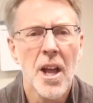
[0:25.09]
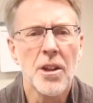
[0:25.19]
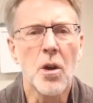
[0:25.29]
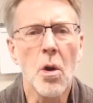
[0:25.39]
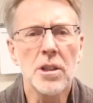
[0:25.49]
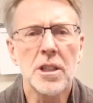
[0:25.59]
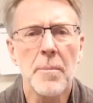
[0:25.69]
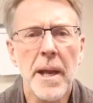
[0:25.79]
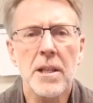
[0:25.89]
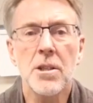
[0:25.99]
The goal is to
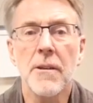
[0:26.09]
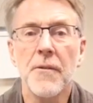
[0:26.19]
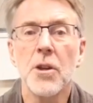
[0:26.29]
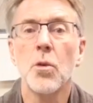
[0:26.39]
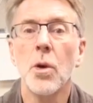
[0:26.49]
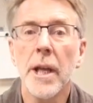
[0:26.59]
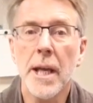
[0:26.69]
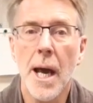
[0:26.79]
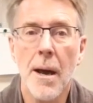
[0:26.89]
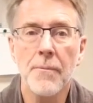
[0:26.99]
make it so you feel really
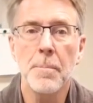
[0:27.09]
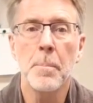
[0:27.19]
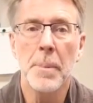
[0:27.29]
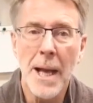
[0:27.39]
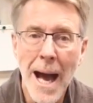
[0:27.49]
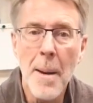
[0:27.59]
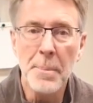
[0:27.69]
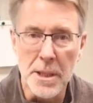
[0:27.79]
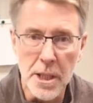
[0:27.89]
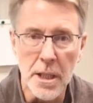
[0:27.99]
comp
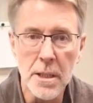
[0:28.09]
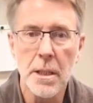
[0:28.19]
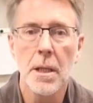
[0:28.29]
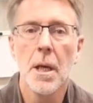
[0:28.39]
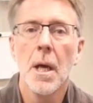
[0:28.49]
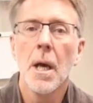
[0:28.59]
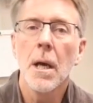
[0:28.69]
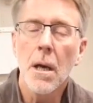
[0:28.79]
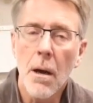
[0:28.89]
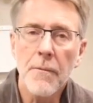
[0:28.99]
competent
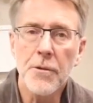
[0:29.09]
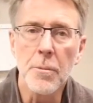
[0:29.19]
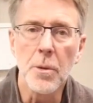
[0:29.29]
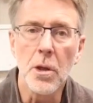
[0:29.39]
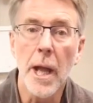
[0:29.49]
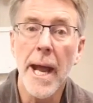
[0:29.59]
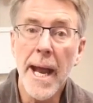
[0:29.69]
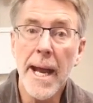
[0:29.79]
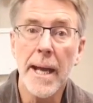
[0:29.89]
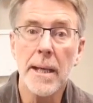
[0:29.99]
comfortable,
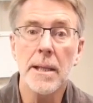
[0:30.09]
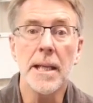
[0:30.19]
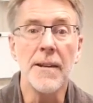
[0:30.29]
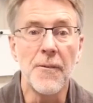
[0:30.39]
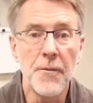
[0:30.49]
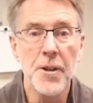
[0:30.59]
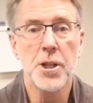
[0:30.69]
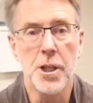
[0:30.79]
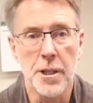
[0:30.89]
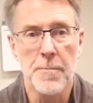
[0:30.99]
and
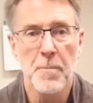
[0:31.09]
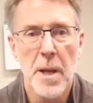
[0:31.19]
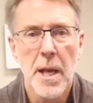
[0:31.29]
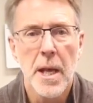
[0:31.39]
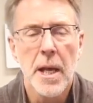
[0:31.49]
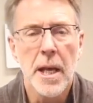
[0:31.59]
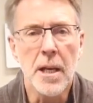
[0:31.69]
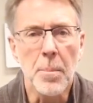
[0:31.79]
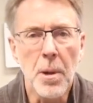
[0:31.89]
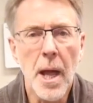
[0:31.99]
efficient in
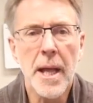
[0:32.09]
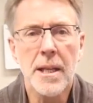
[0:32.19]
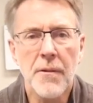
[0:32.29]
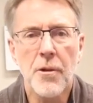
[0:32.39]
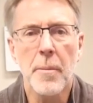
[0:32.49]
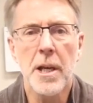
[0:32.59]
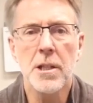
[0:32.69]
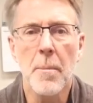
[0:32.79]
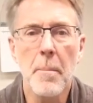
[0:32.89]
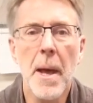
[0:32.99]
applying the
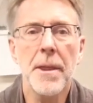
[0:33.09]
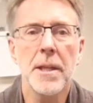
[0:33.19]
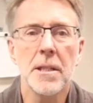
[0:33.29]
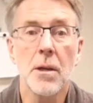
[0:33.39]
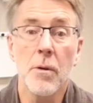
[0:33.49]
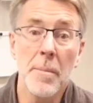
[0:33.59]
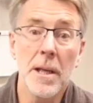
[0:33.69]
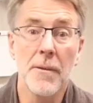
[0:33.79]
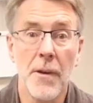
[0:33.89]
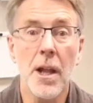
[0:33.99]
information and methods that we've
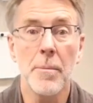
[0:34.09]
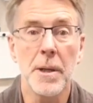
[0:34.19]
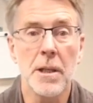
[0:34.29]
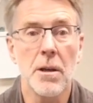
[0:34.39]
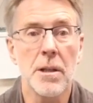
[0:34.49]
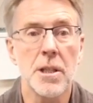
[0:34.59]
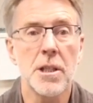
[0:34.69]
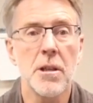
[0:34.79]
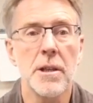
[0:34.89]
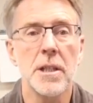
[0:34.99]
been developing during the
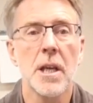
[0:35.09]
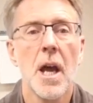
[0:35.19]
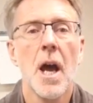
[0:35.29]
series.